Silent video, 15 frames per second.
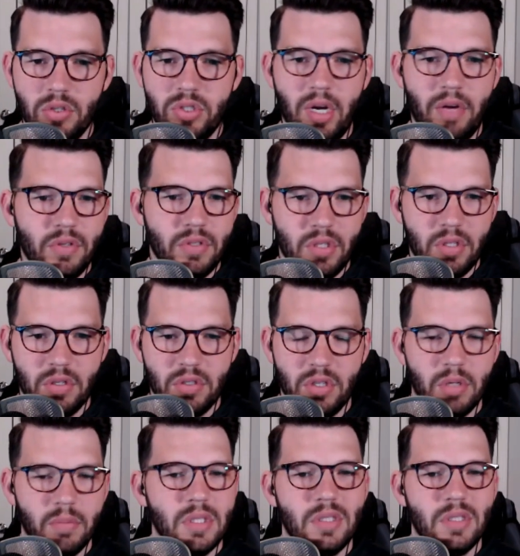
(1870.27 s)
traveled to their
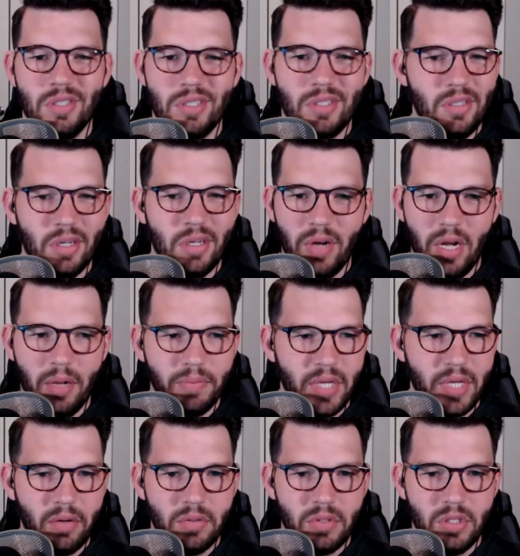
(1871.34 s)
tournaments, and just, helped
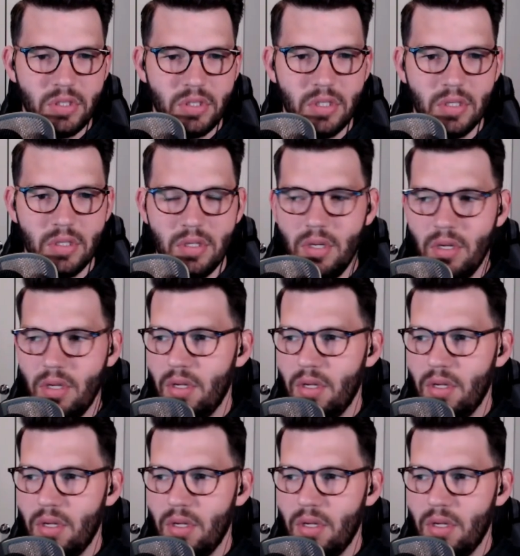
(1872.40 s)
out, just to